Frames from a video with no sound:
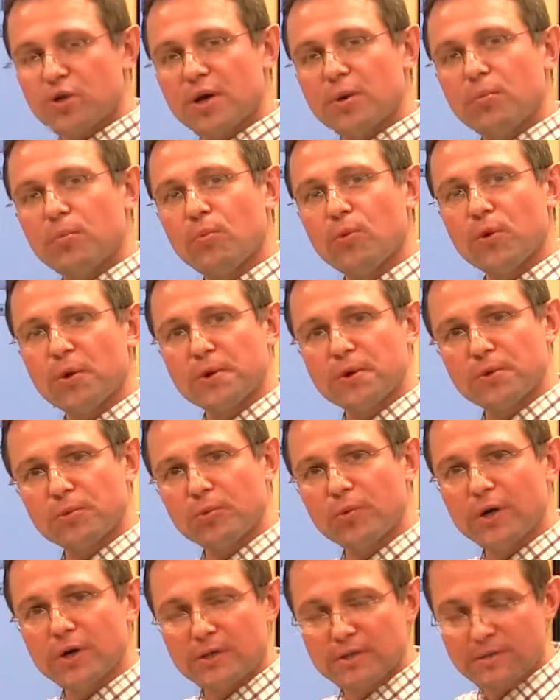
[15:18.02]
up more than
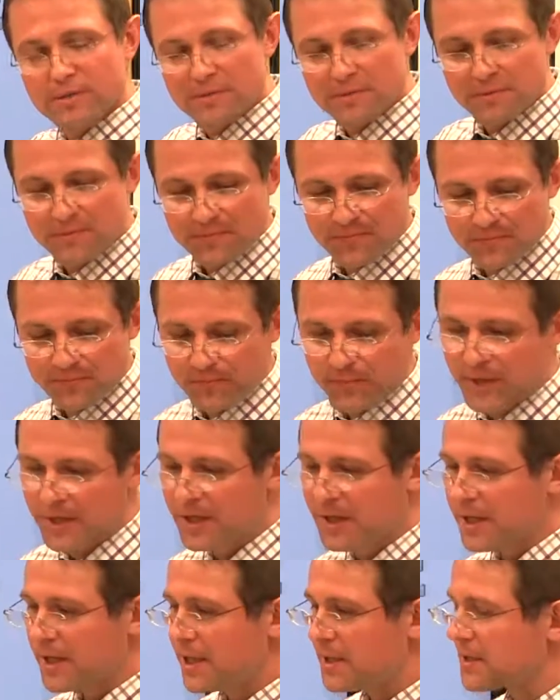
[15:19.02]
once.
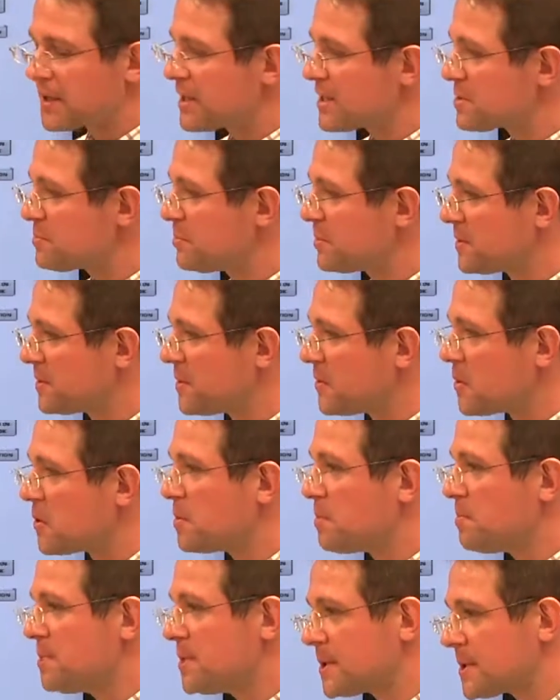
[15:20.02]
It has been
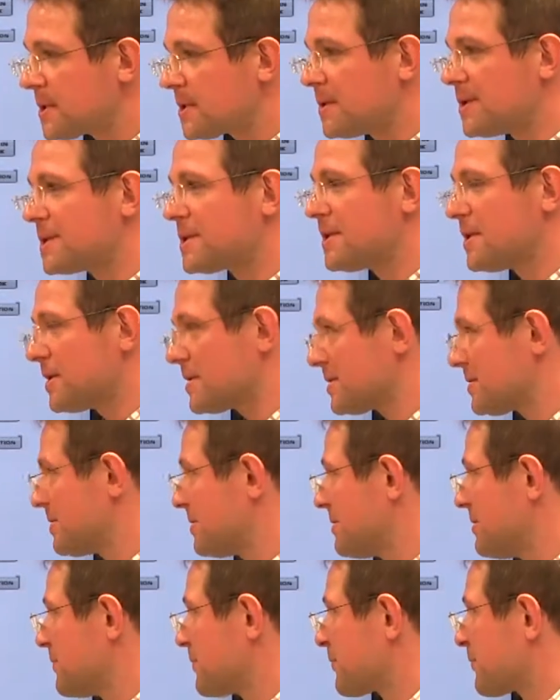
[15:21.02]
repeatedly
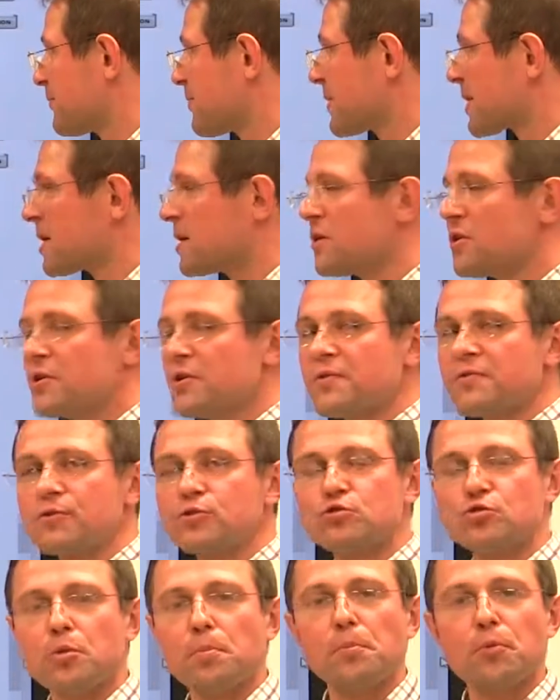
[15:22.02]
tested.
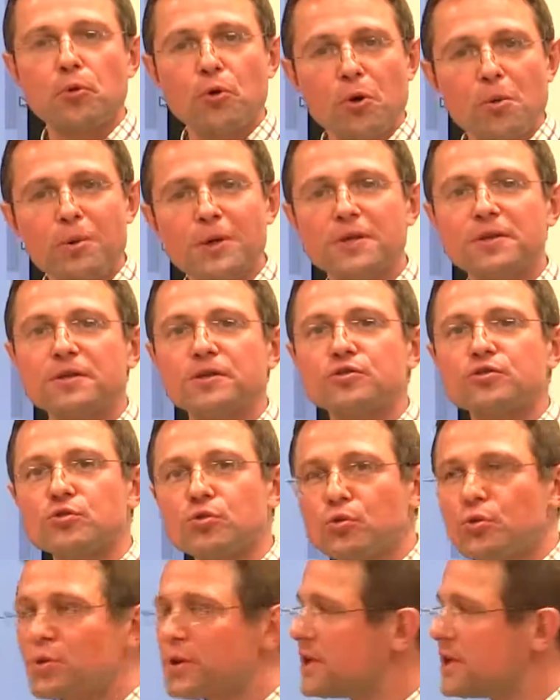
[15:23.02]
So probably it is a good